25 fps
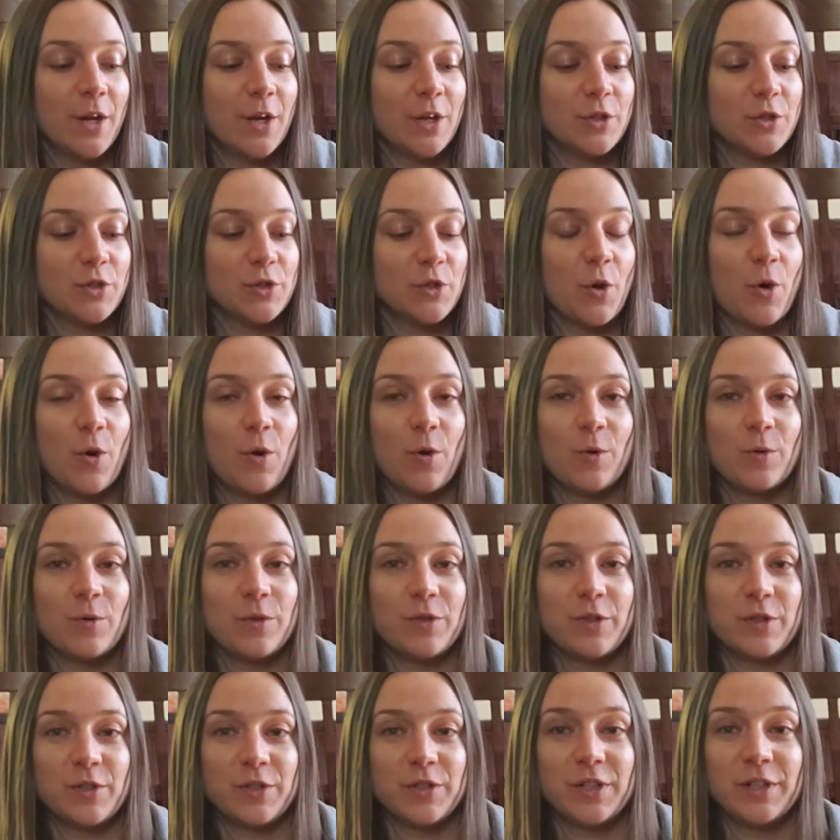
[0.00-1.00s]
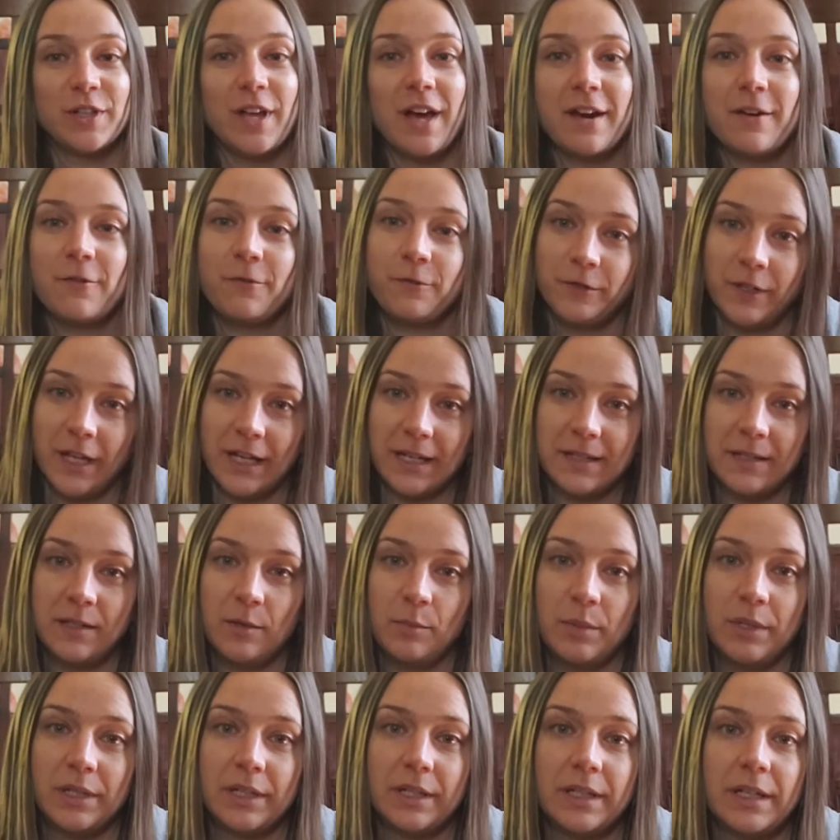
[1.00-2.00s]
So there's a lot of
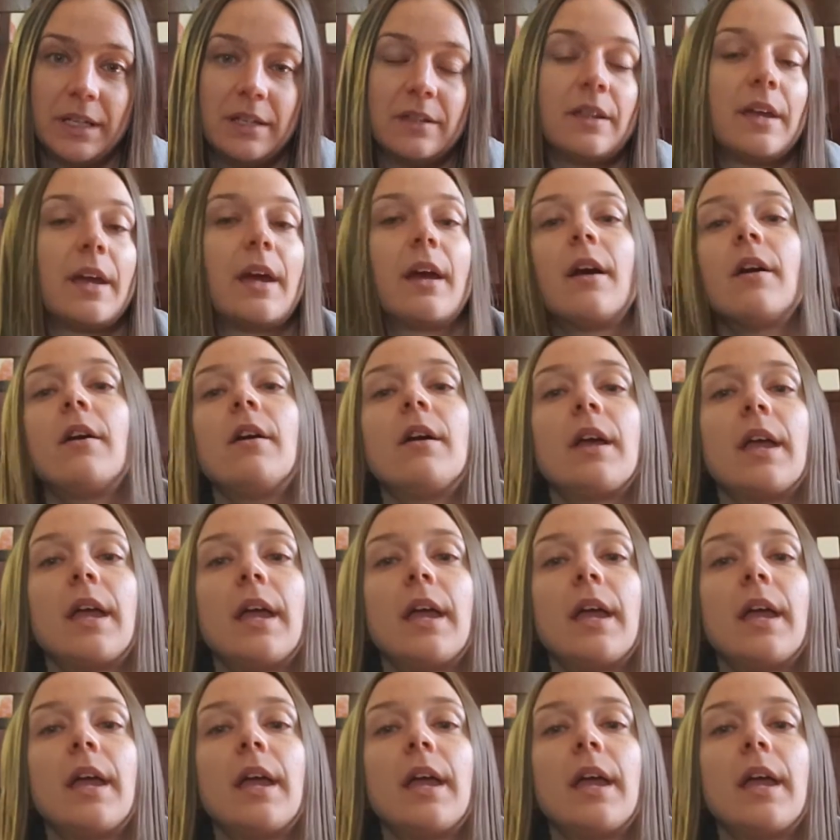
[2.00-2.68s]
flexibility there,